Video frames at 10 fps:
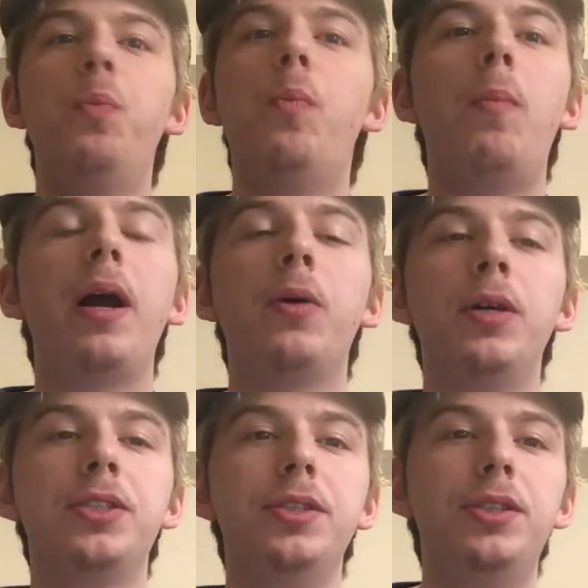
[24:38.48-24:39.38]
My
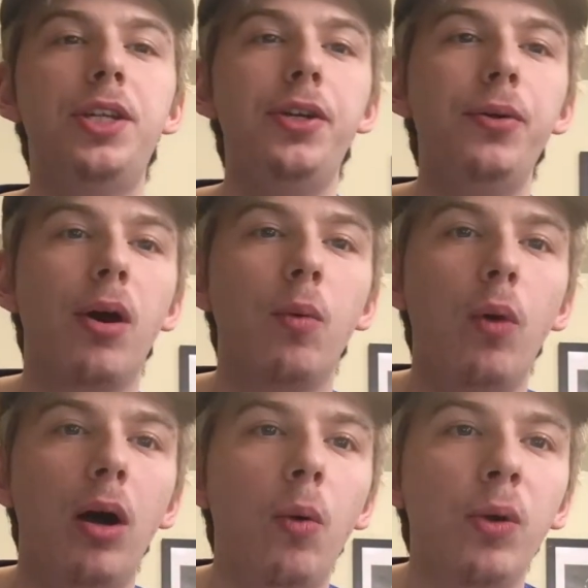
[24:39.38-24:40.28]
questions to you
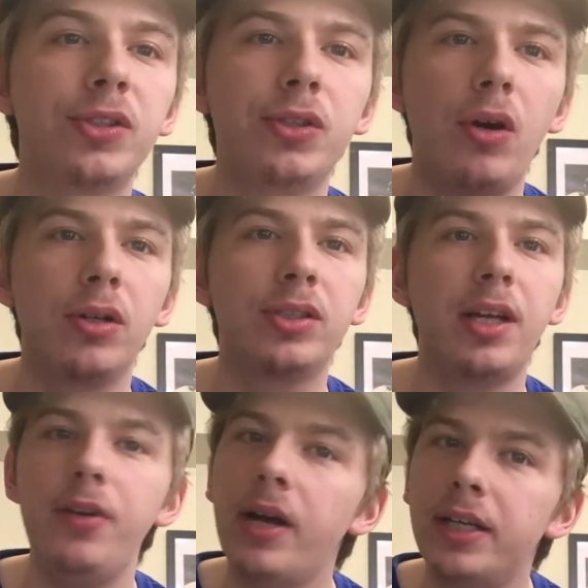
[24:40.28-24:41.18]
are, what
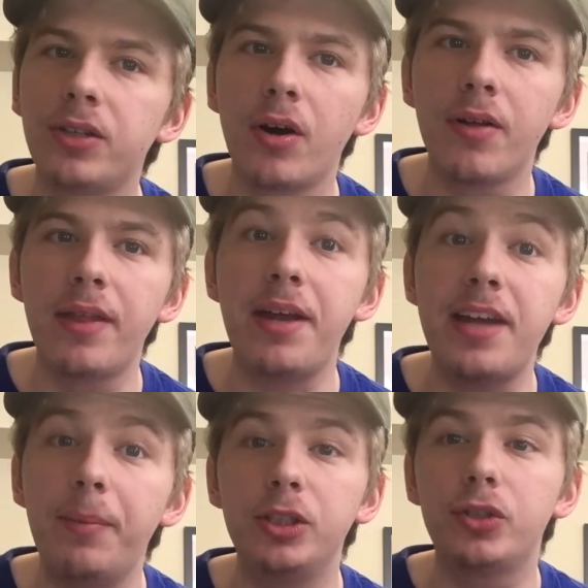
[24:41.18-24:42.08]
songs have you guys heard
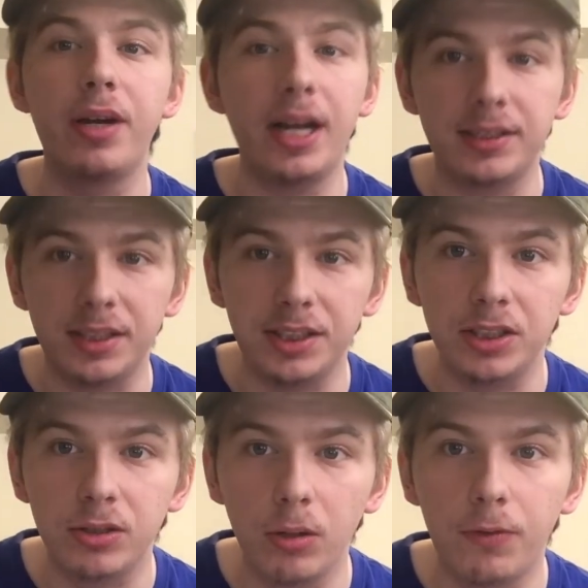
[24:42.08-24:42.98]
that demonstrate
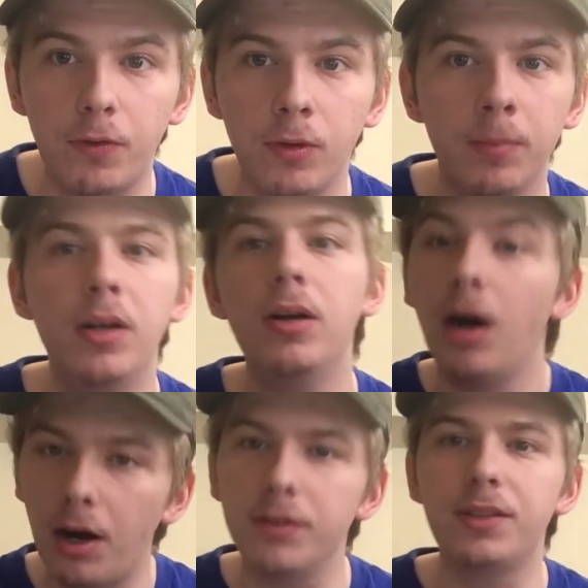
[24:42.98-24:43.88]
SSE solo form
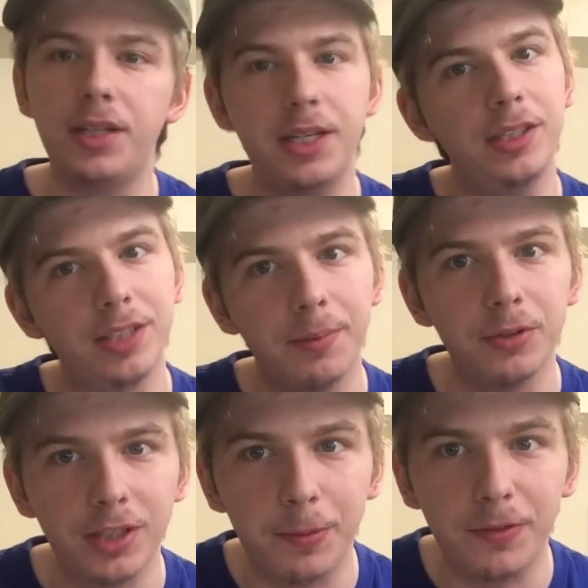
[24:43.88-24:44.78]
other than the
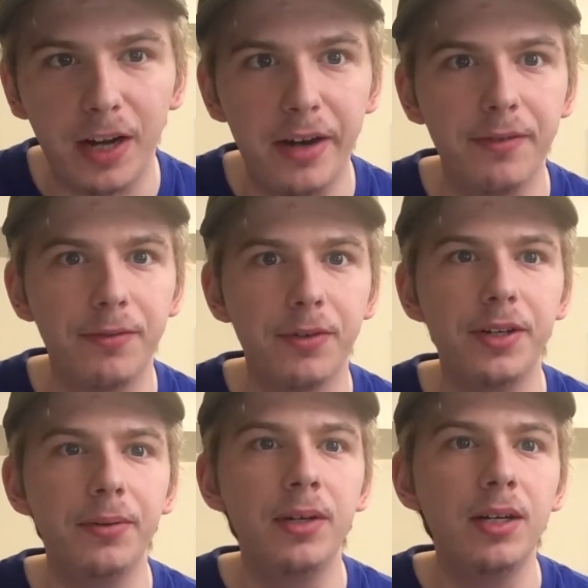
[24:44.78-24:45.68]
examples I provided
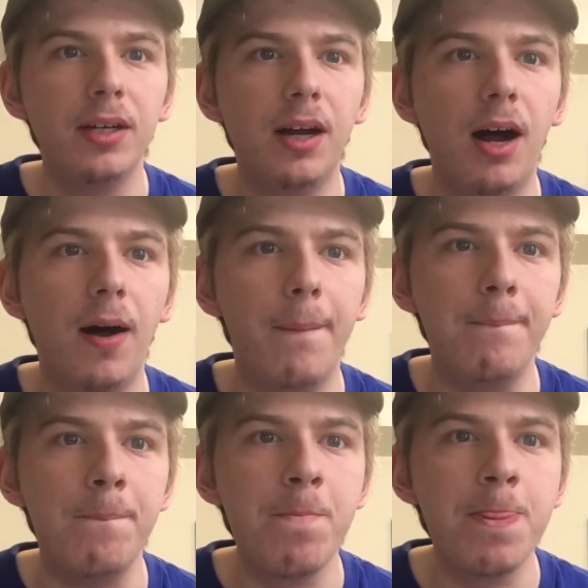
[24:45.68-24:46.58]
for you?
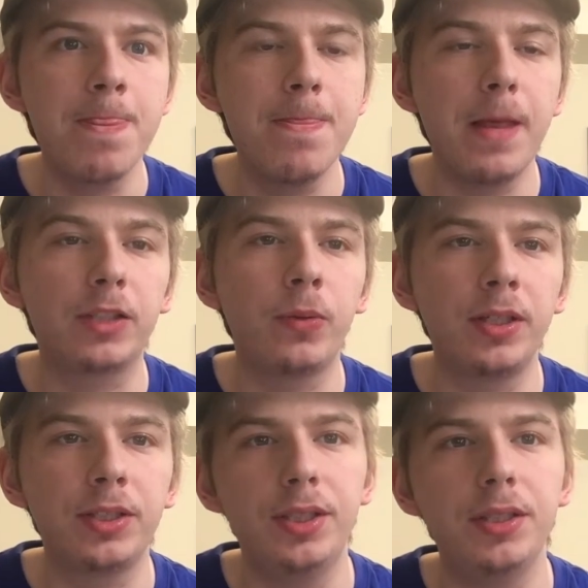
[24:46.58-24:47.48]
Next
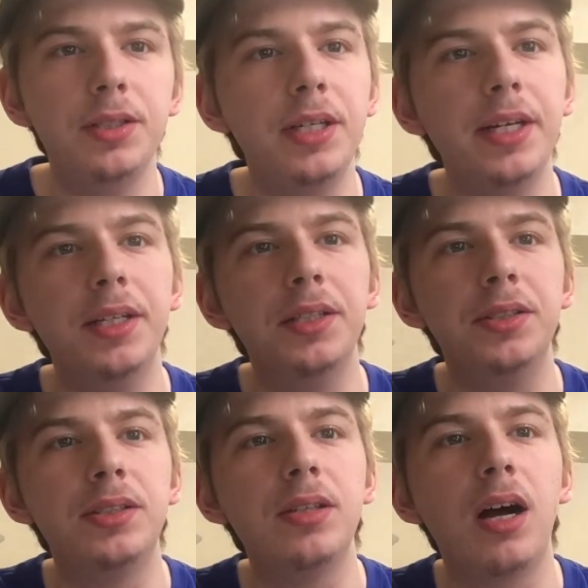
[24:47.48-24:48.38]
question
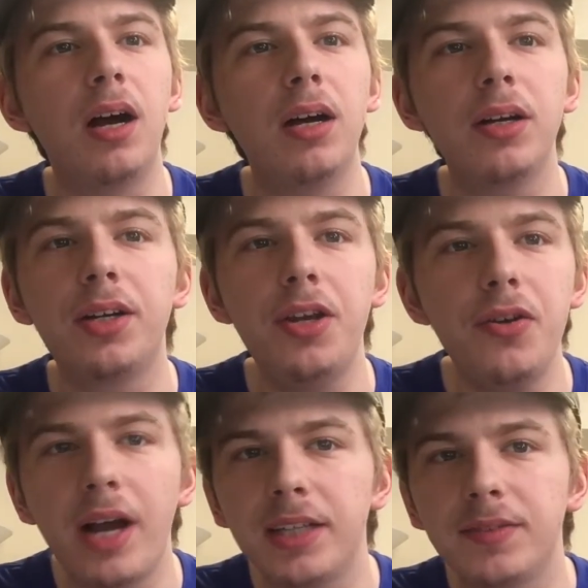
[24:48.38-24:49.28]
is,
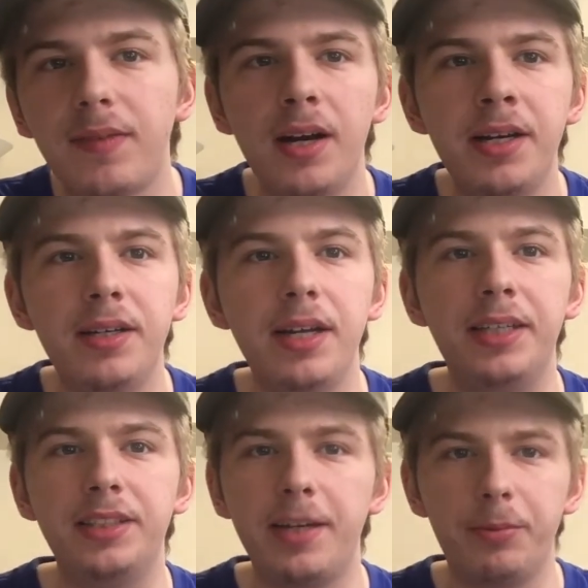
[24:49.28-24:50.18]
can you guys find
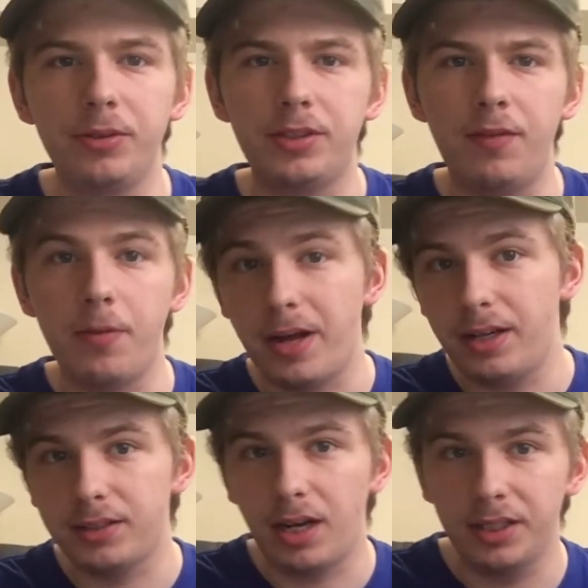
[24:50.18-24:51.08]
examples of the
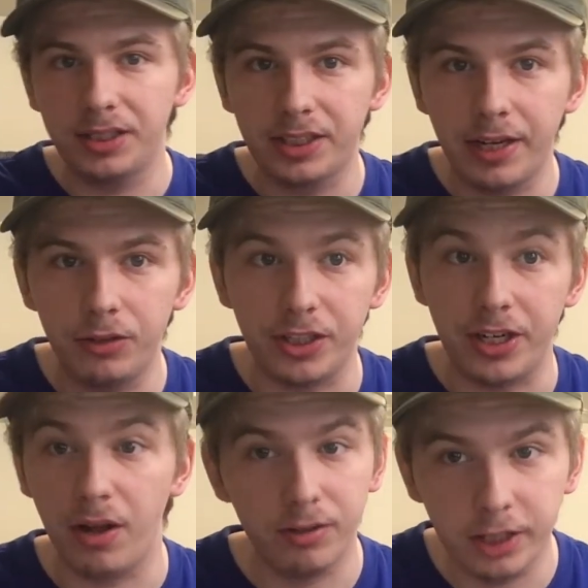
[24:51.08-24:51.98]
pentatonic
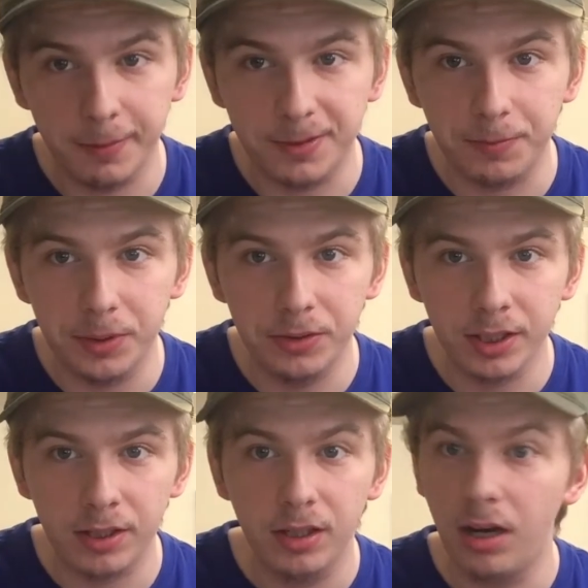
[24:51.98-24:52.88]
scales in other types of
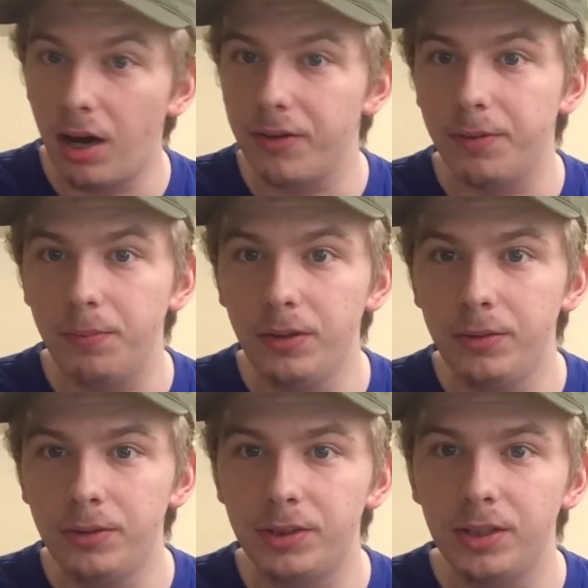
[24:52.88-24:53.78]
music other than
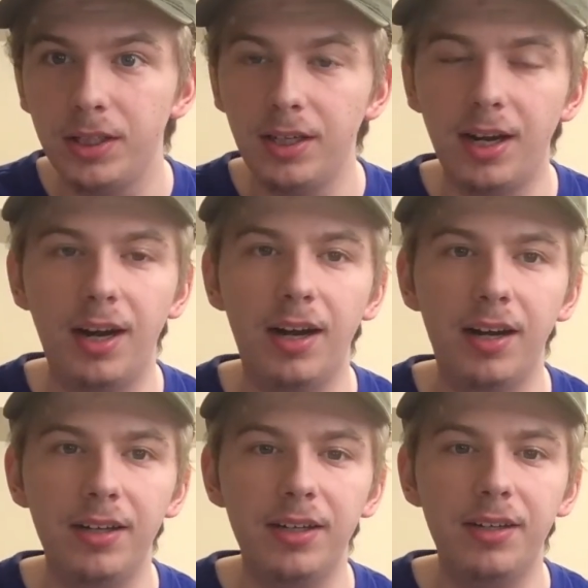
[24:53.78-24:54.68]
blues?
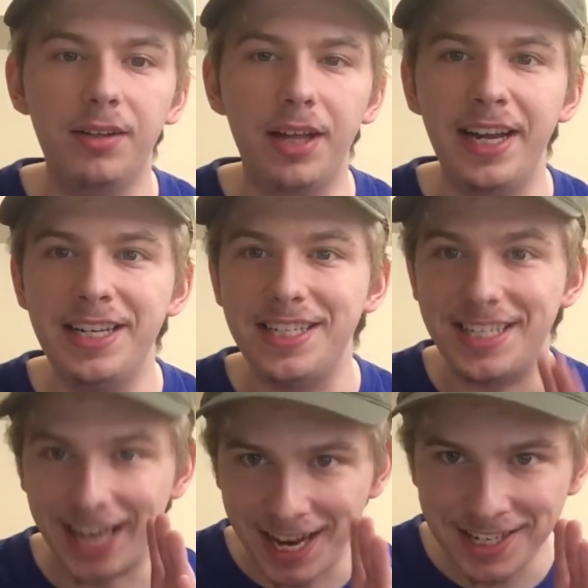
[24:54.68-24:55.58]
The hint
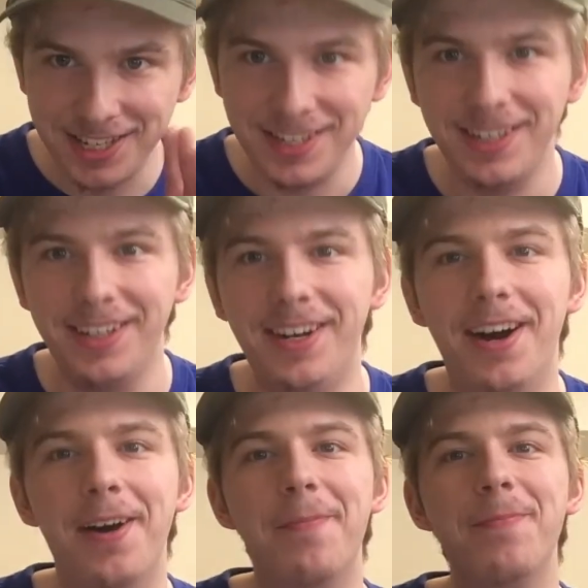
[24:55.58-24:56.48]
is yes,
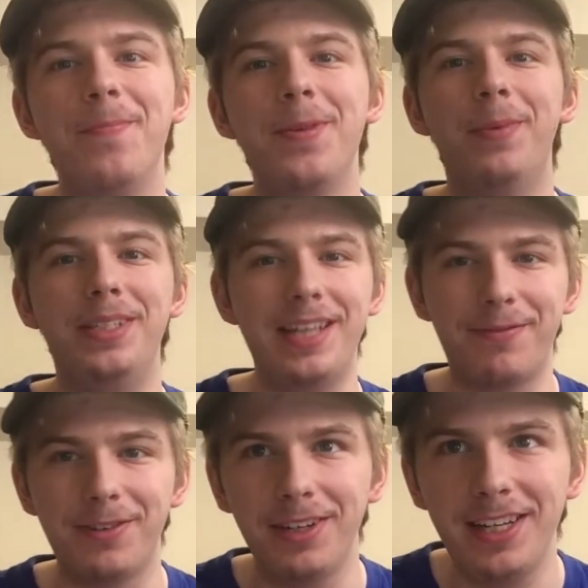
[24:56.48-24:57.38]
but
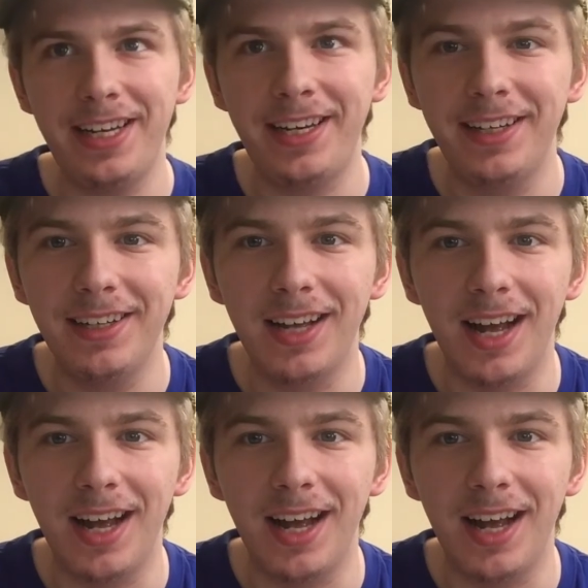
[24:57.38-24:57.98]
definitely